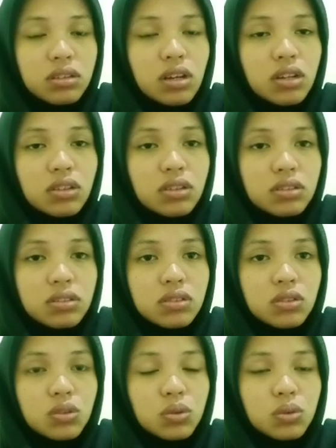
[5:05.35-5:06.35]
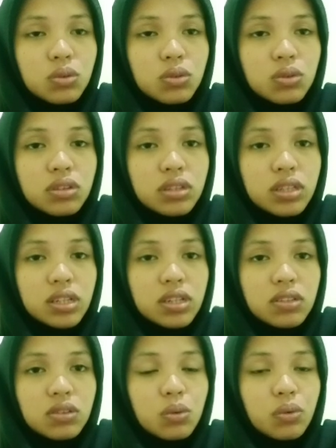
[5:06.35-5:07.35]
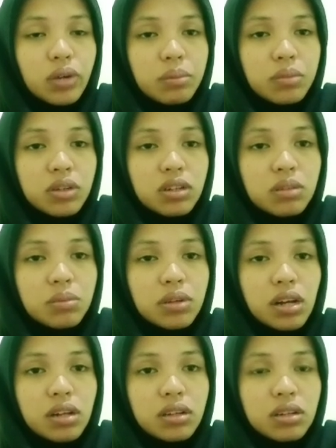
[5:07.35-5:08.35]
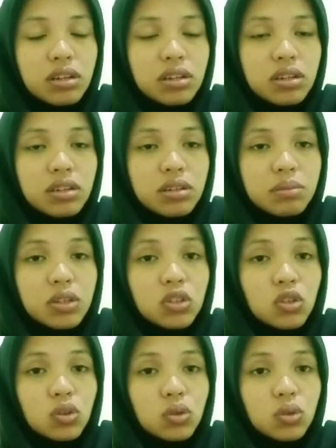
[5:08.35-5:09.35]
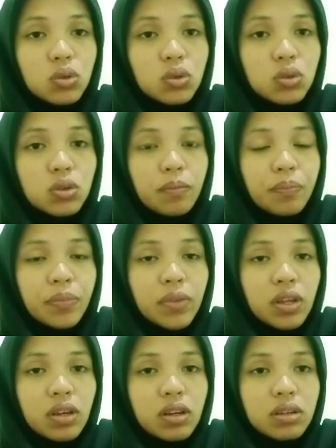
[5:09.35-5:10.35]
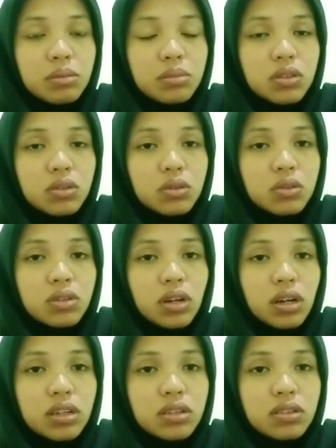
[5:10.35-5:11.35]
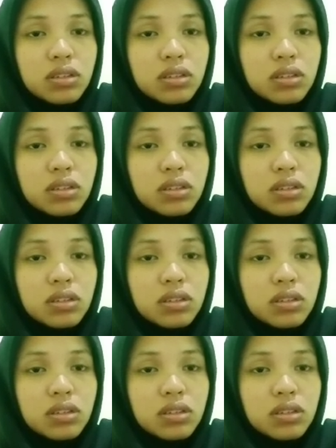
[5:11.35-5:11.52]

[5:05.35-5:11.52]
not just to teach grammar, but to guide